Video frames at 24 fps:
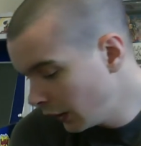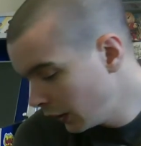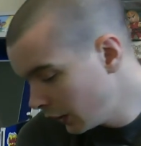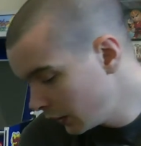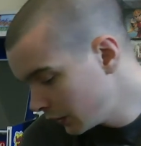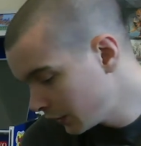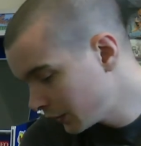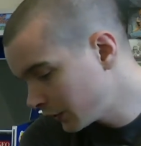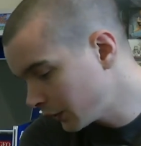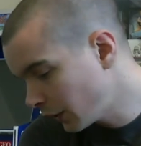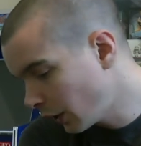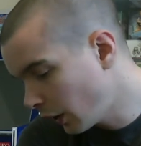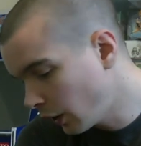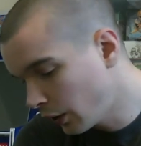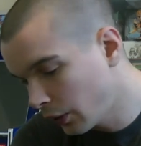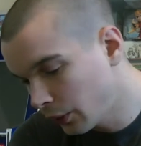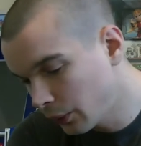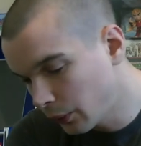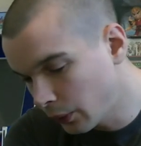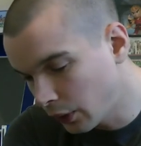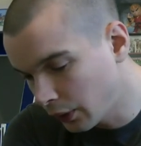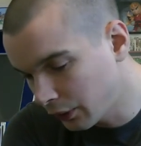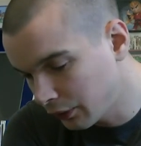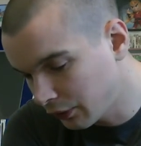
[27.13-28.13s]

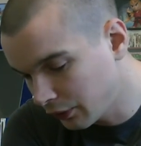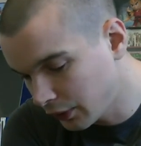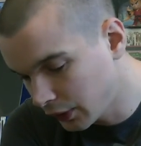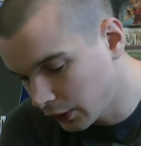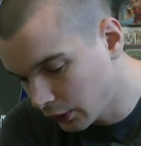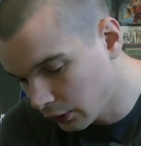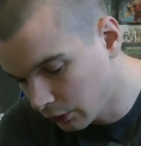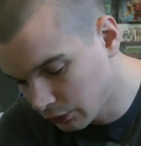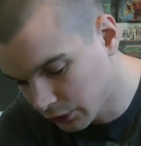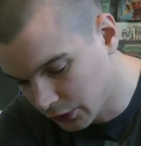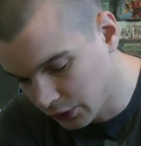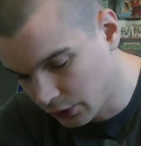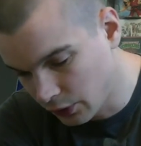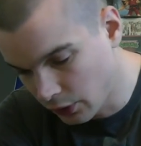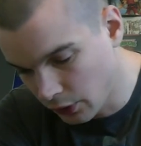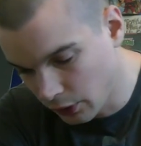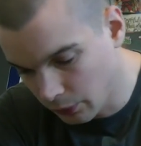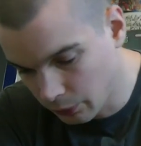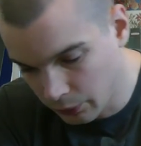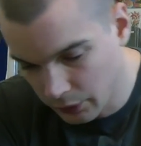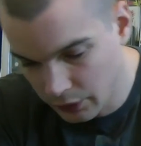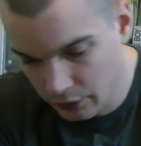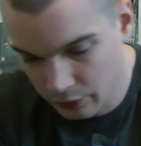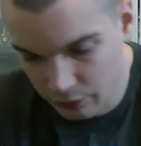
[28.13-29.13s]
So I think I'll start
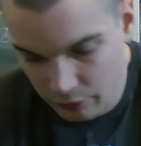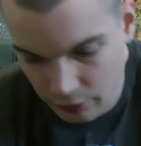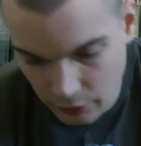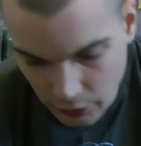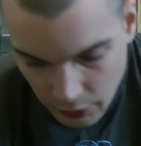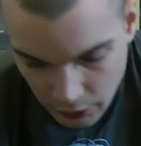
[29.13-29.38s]
with